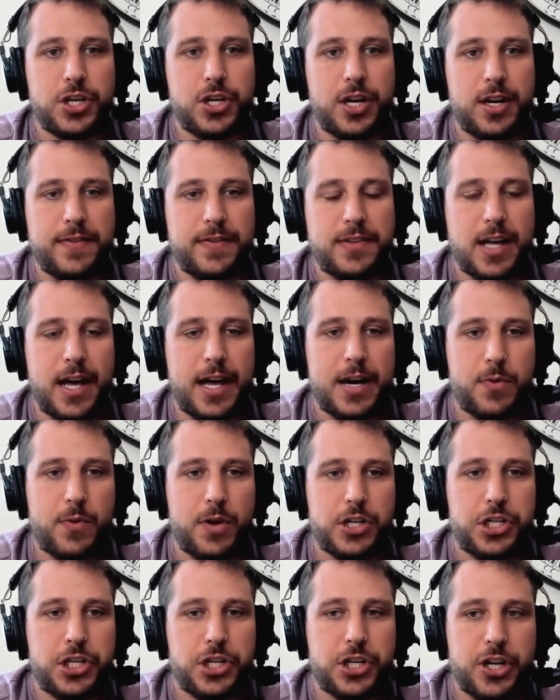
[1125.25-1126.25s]
could have done and
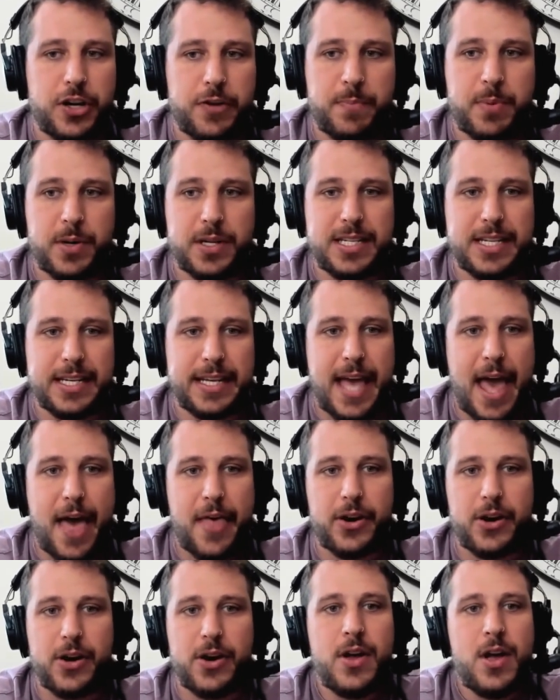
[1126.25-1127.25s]
what she could have put
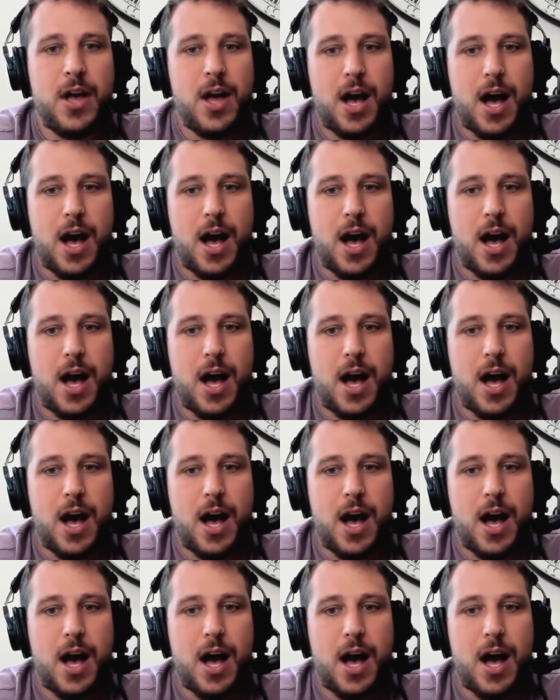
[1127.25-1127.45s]
together.